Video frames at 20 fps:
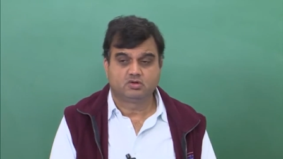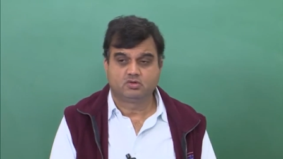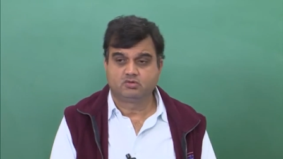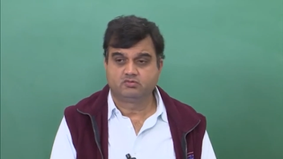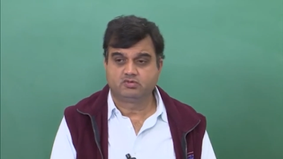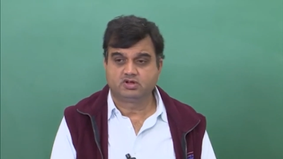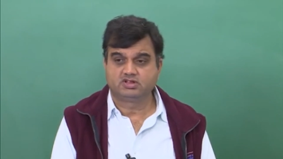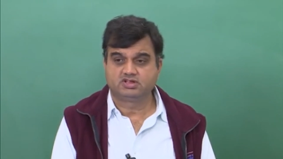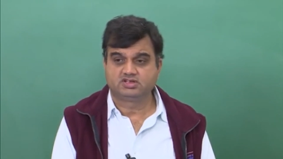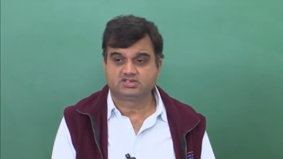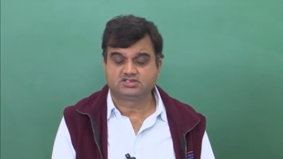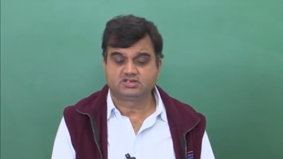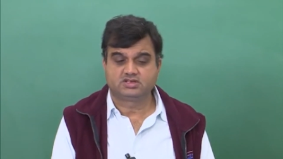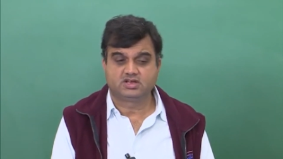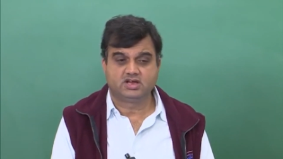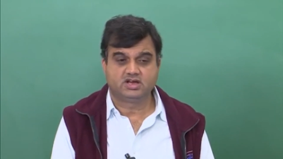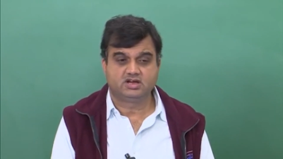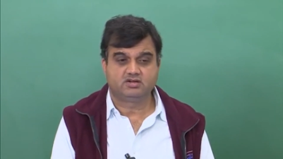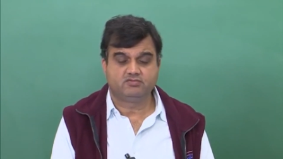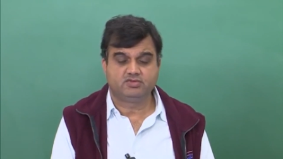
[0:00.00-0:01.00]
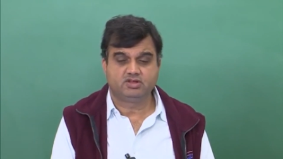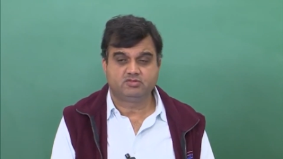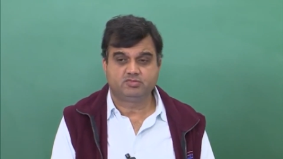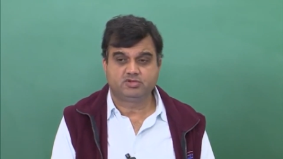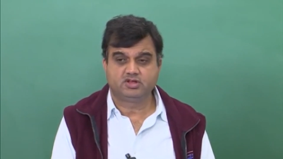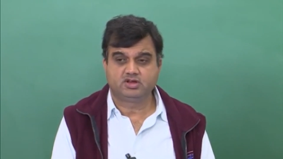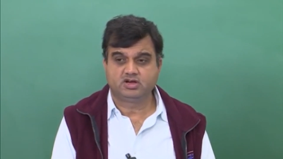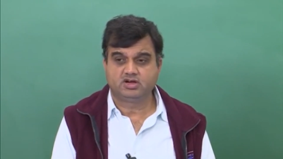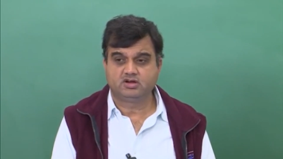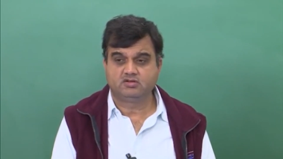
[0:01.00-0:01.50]
Over this 8-week
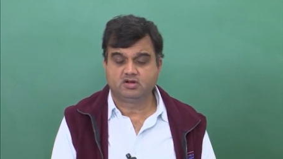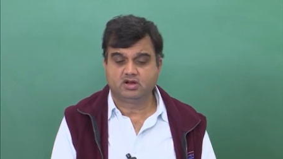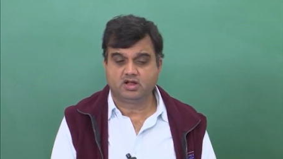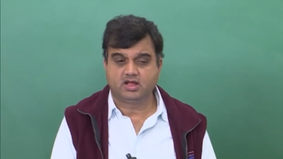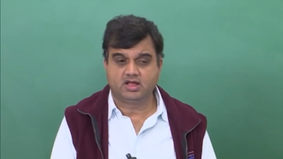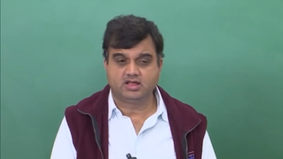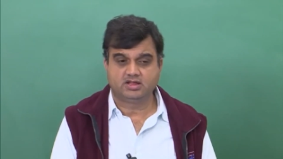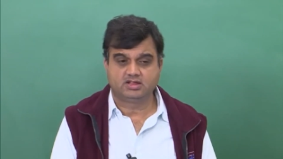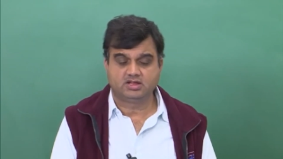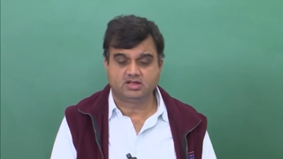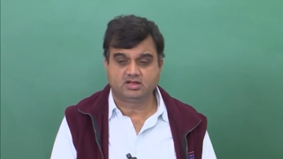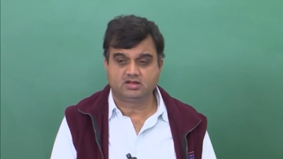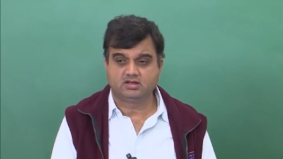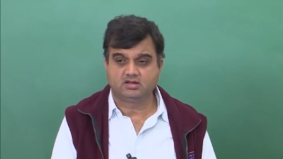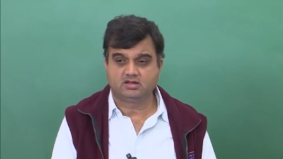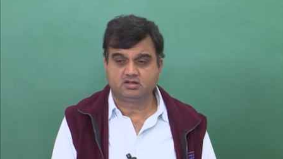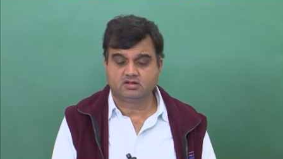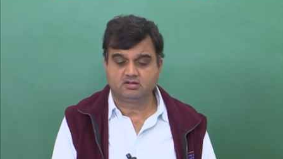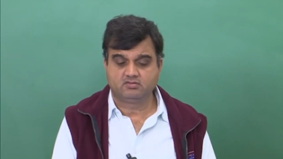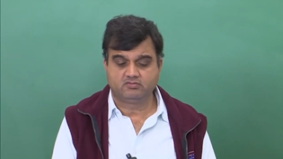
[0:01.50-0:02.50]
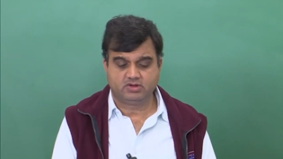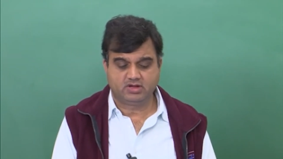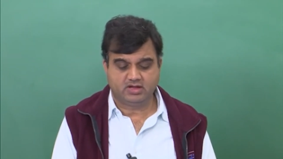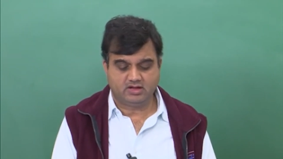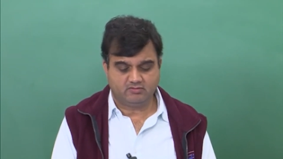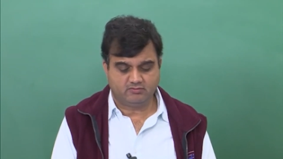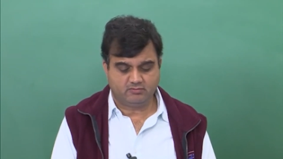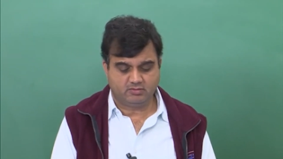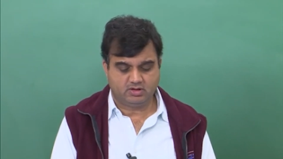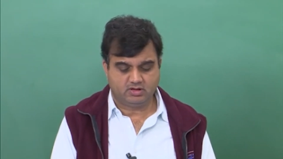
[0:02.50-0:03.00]
period, I think we
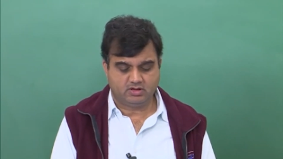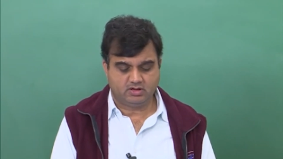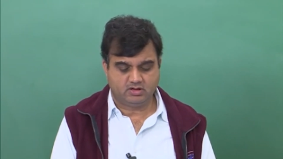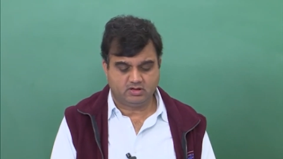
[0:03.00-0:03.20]
have